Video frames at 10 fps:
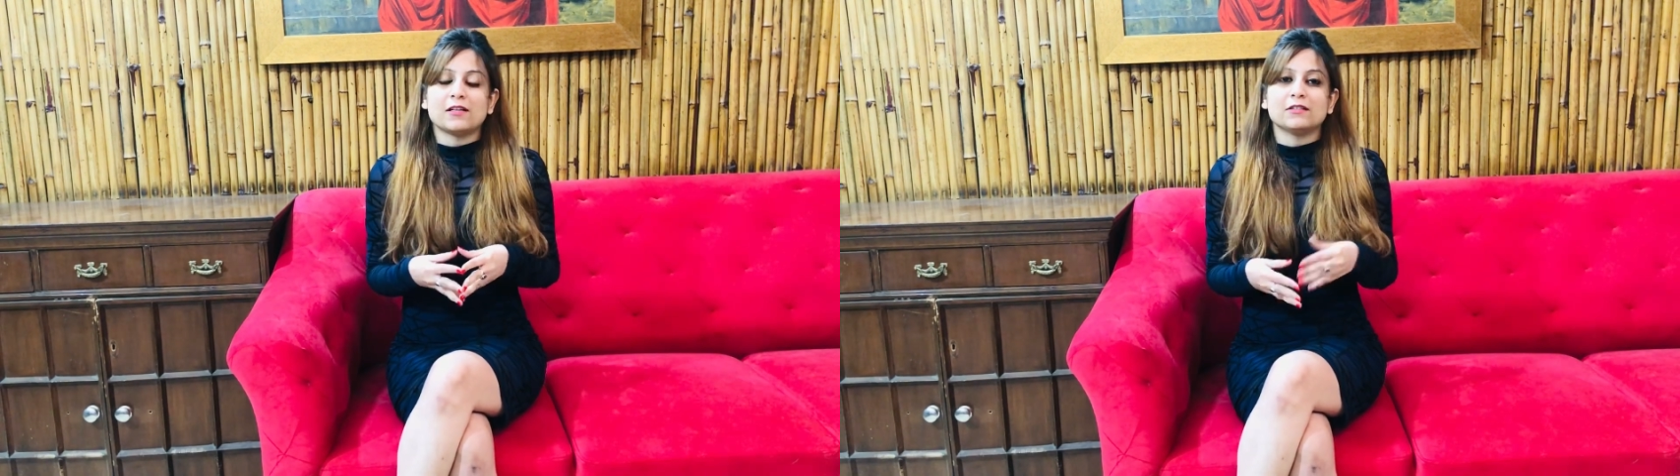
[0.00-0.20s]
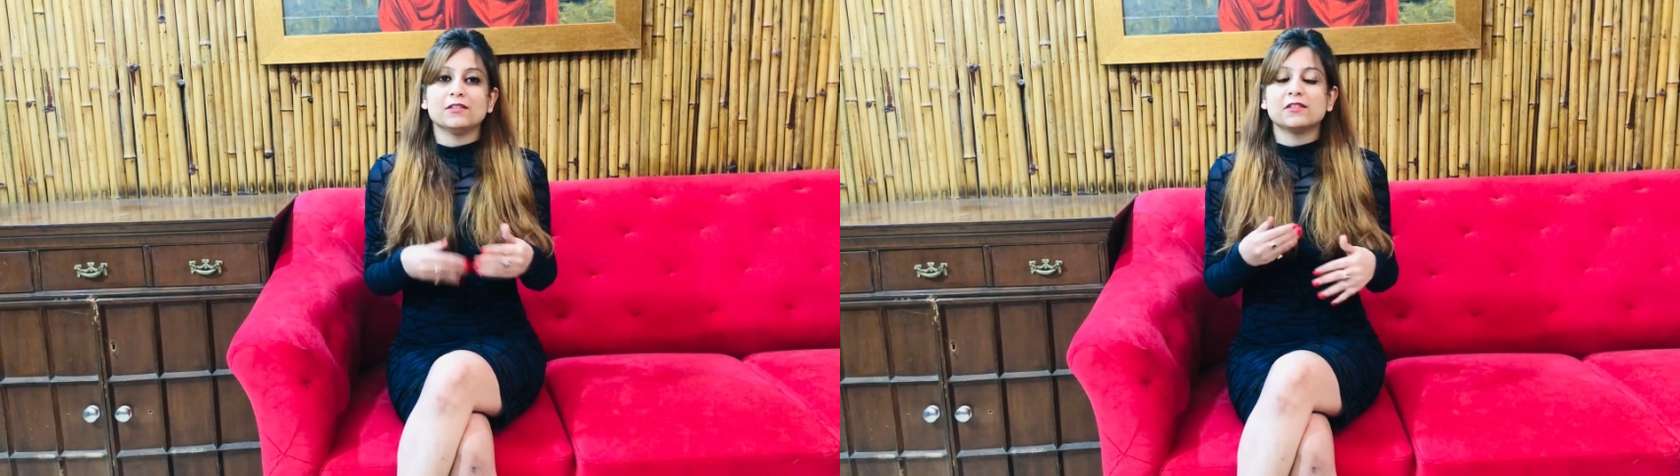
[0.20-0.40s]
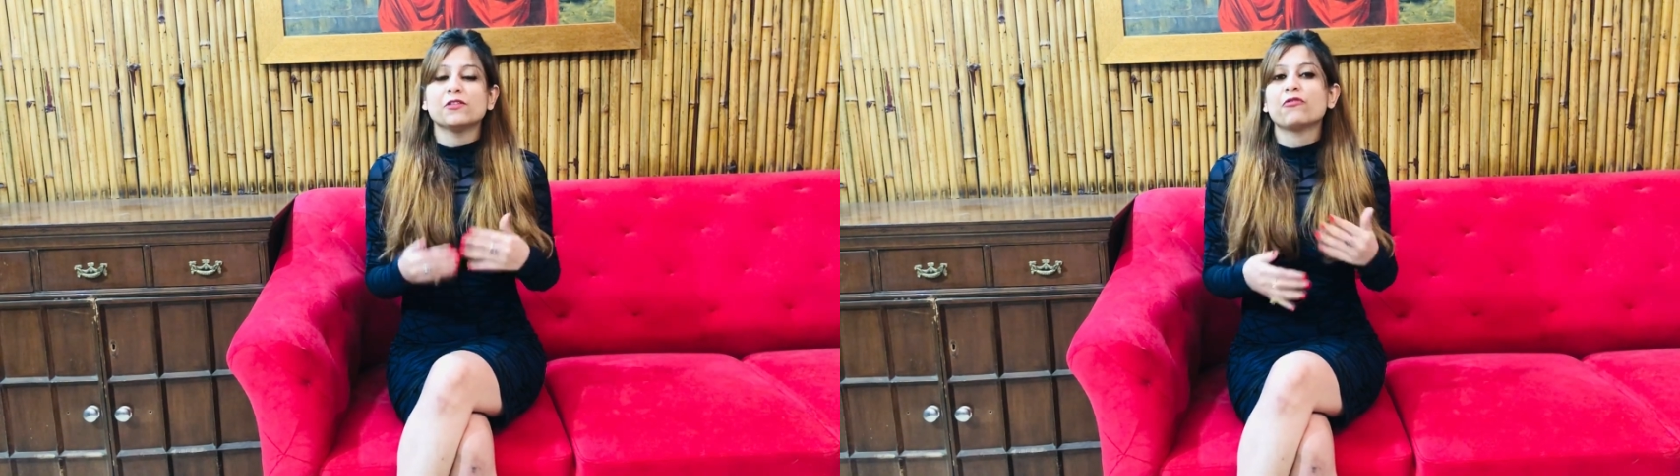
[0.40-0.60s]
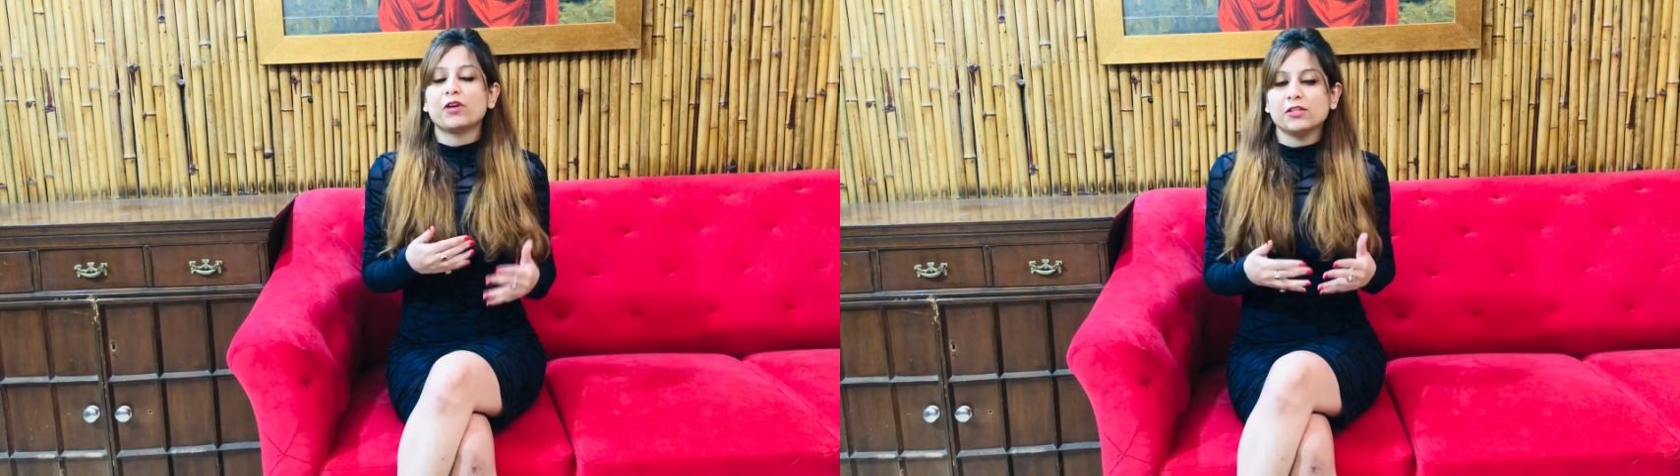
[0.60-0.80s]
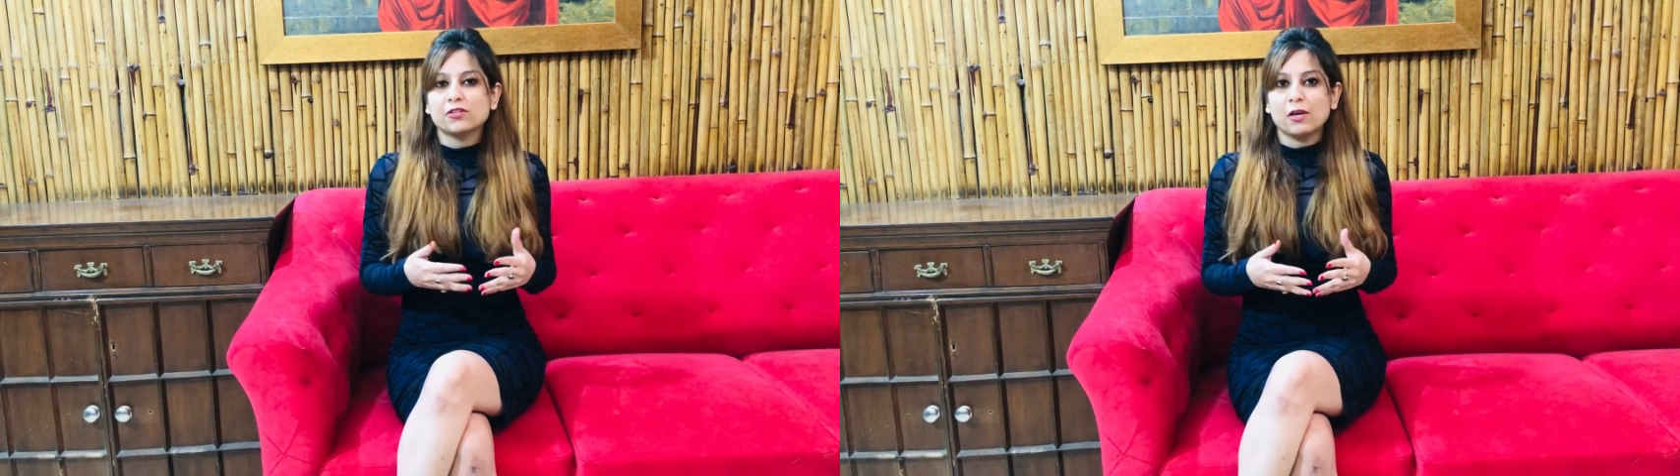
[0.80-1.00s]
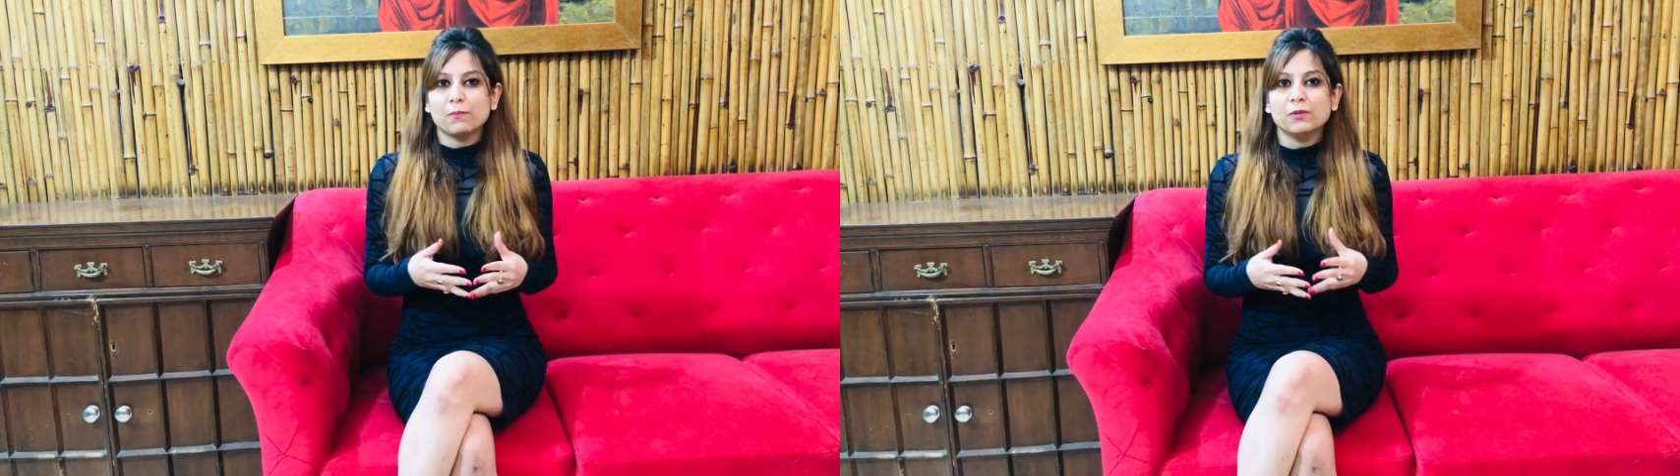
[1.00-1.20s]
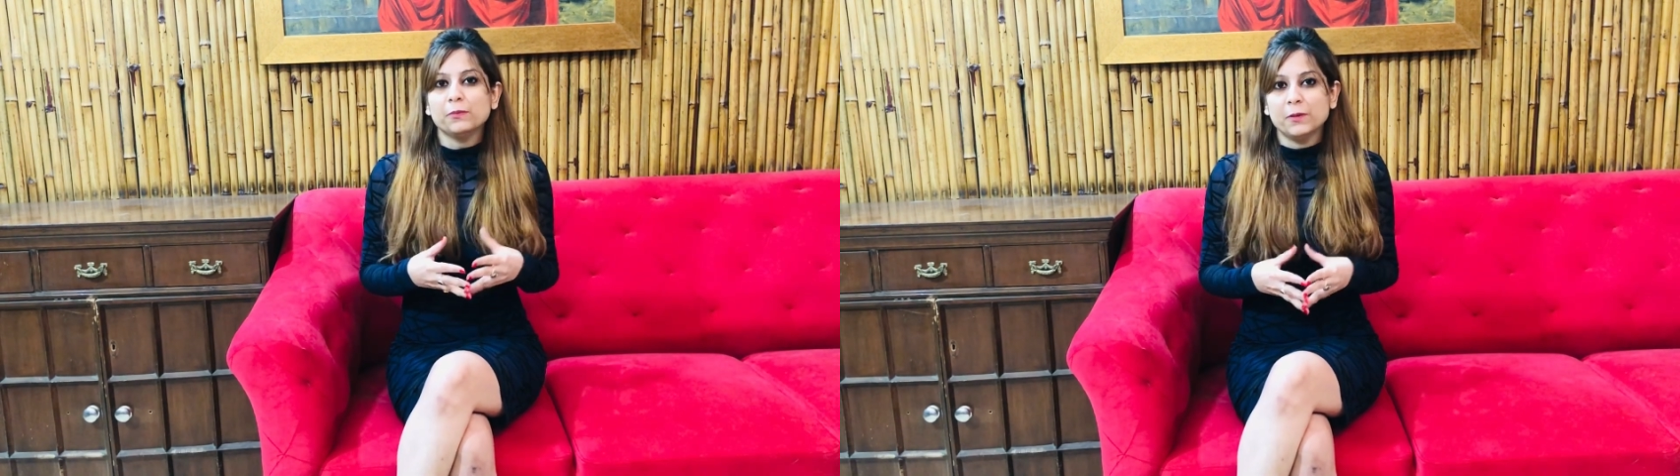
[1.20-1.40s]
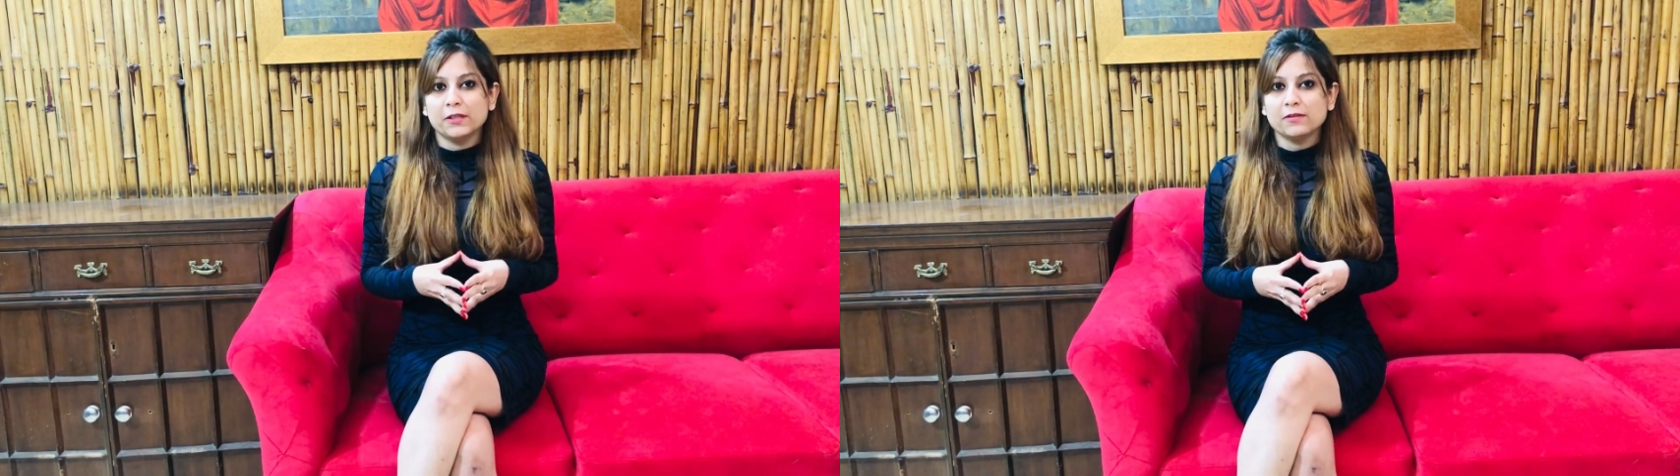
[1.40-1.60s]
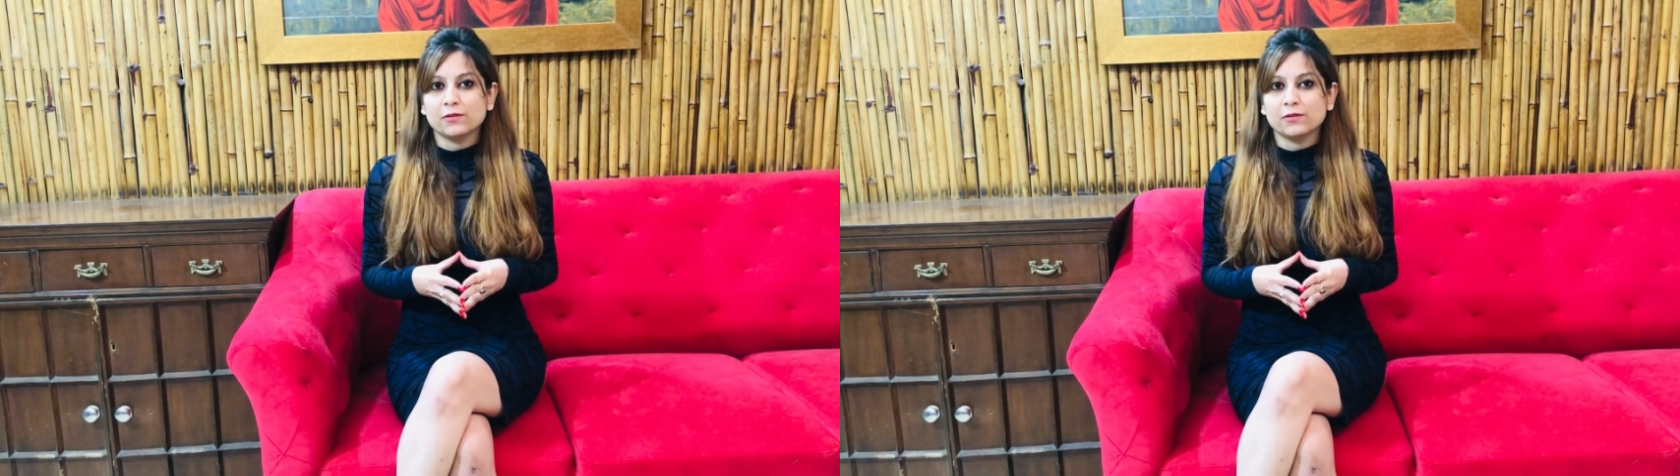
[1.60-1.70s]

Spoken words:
This is a French company based,